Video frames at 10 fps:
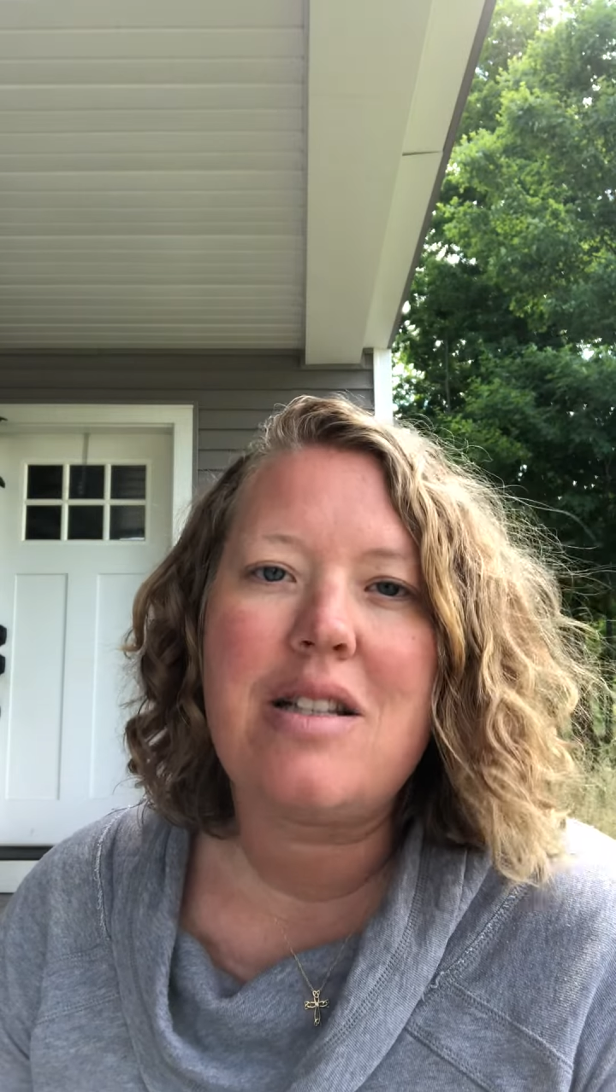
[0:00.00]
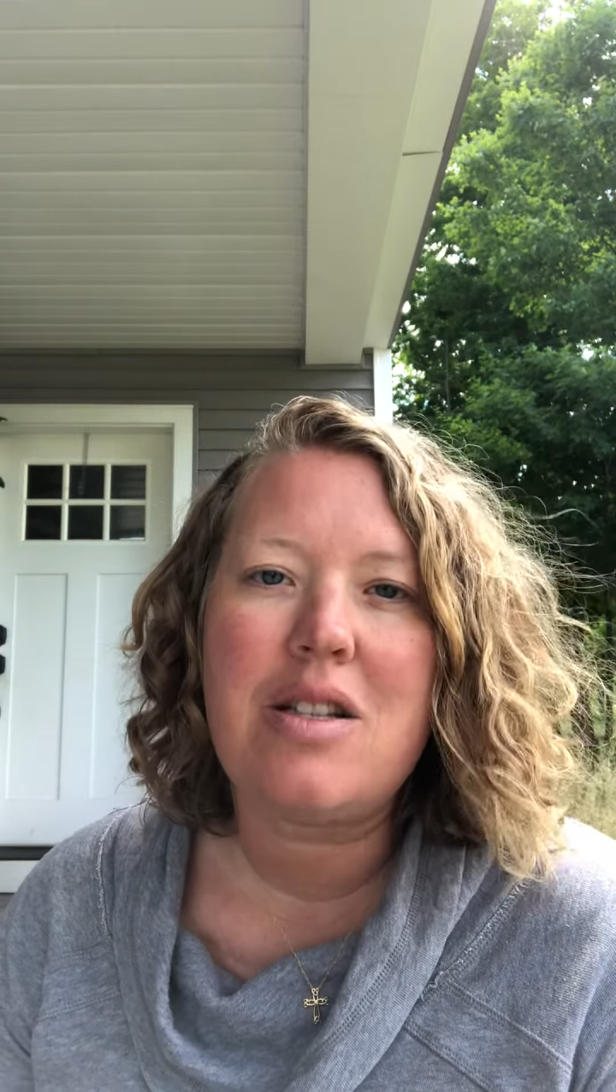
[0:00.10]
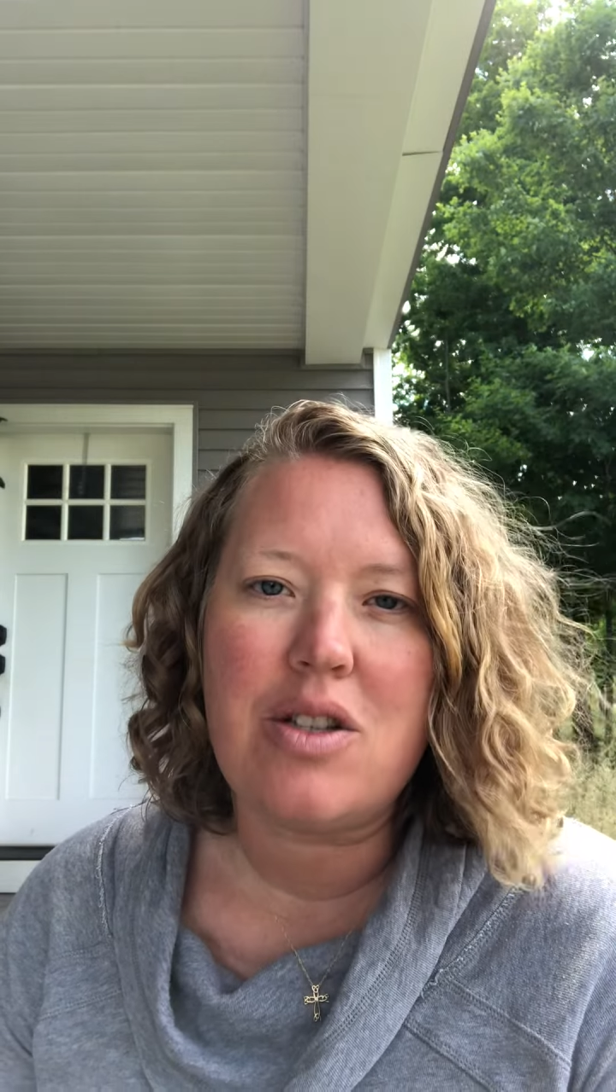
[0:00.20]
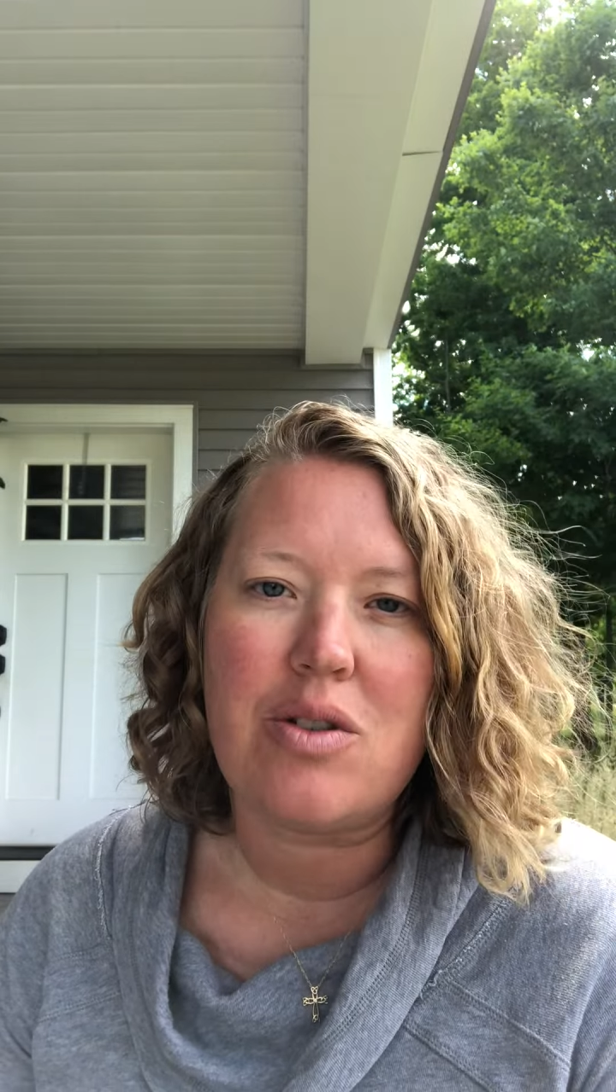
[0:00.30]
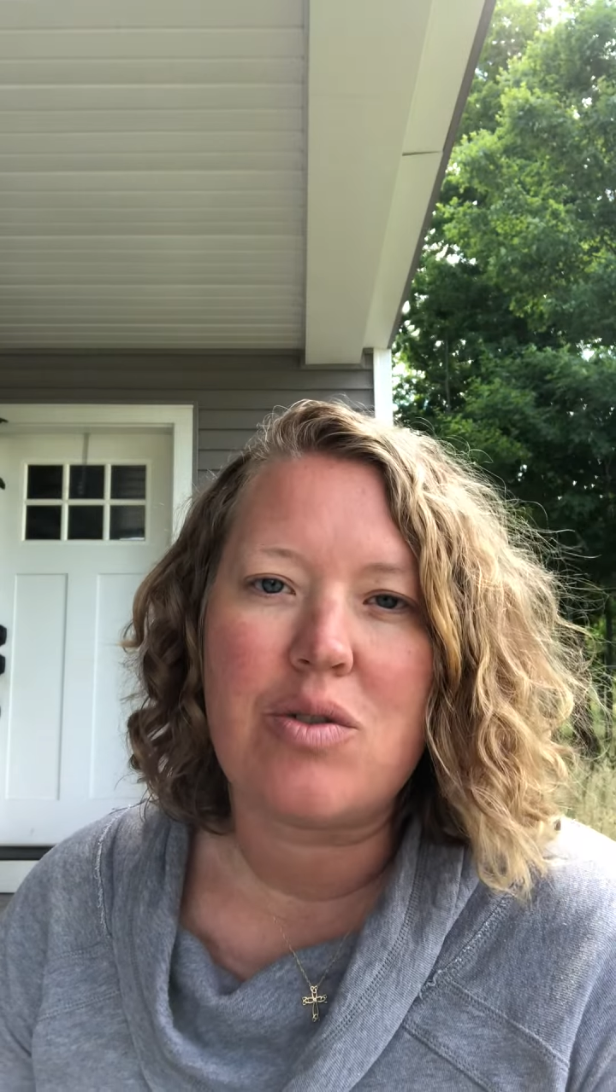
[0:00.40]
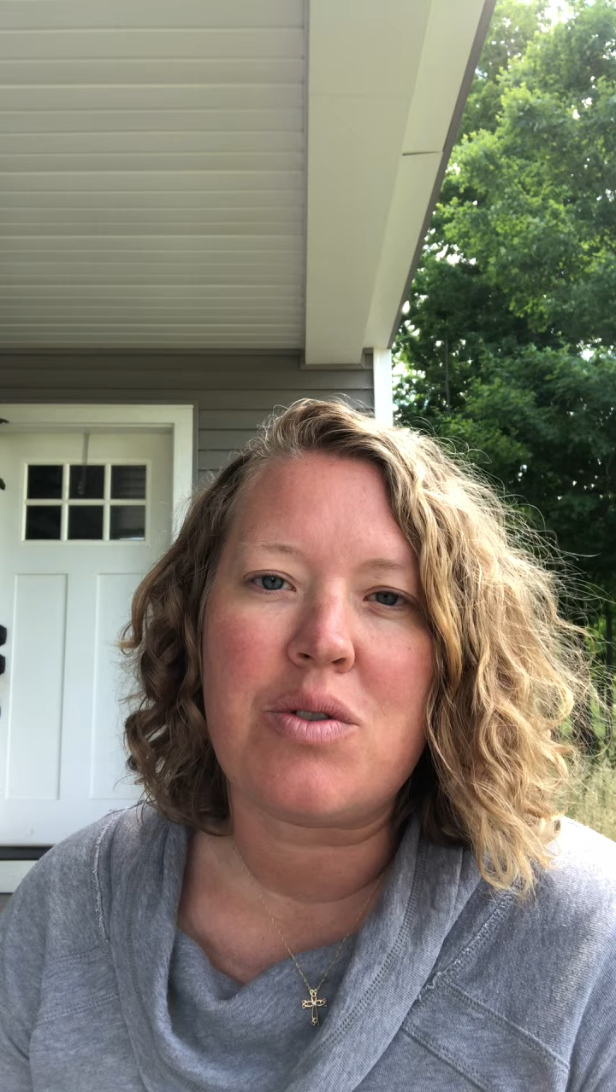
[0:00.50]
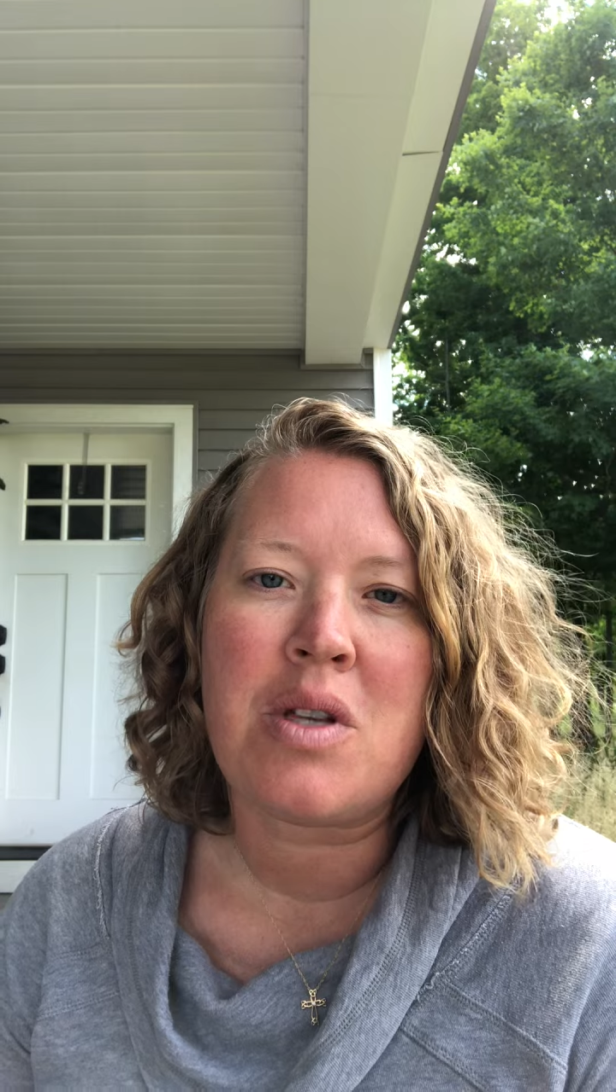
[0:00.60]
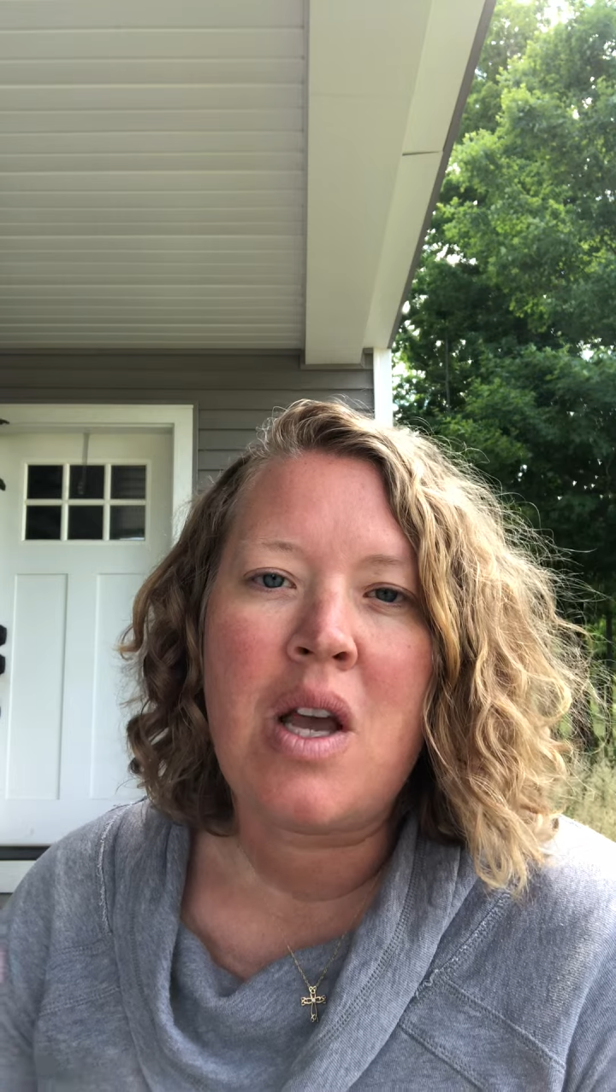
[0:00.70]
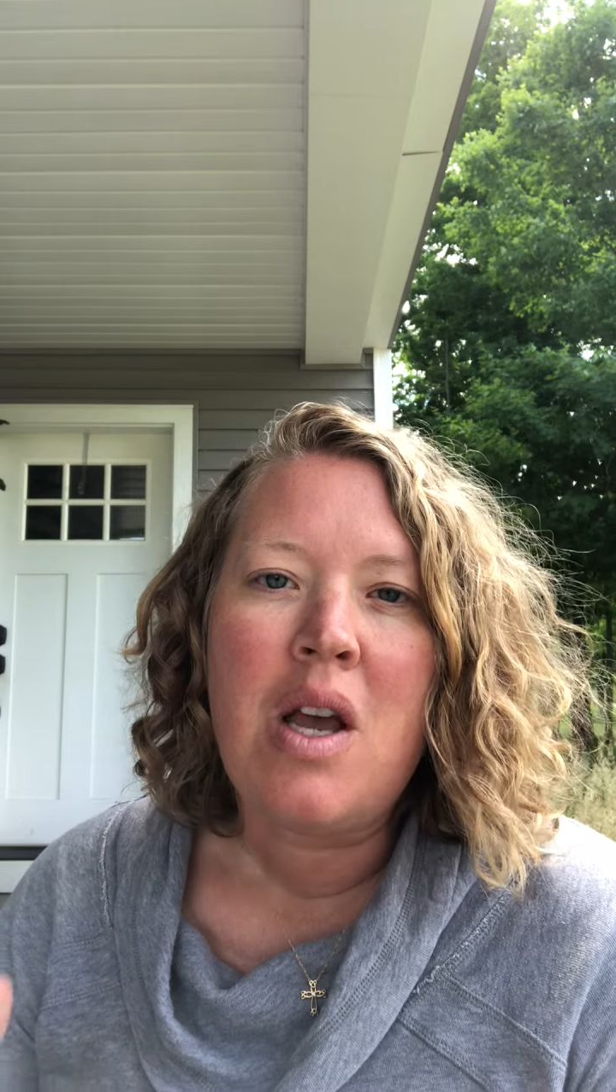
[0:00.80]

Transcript: to use